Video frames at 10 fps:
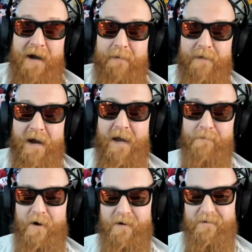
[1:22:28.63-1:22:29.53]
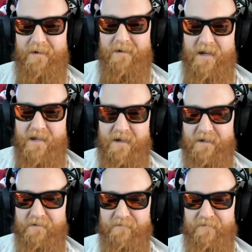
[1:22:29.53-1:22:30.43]
I'm not in any kind
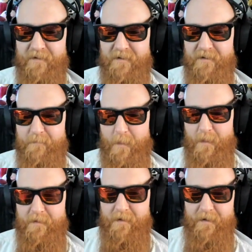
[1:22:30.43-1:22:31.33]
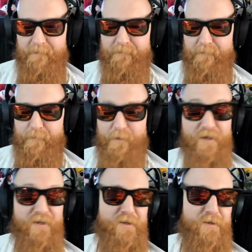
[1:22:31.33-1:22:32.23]
of uh,
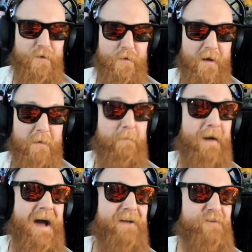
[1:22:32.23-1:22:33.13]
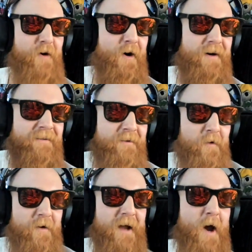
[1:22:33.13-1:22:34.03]
position to pass on
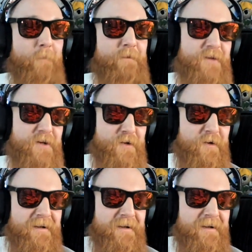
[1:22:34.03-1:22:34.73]
or help the ginger.